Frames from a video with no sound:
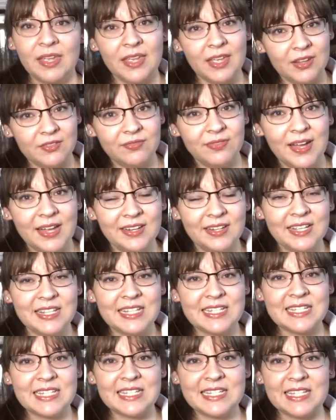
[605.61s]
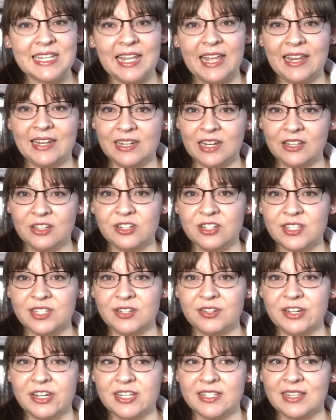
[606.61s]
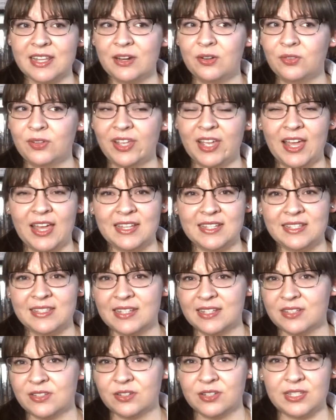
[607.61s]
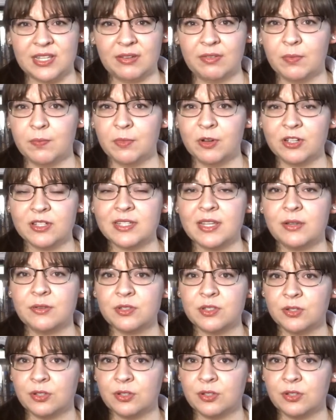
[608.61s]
And finally, this is another series that only has 6 or 7 books out,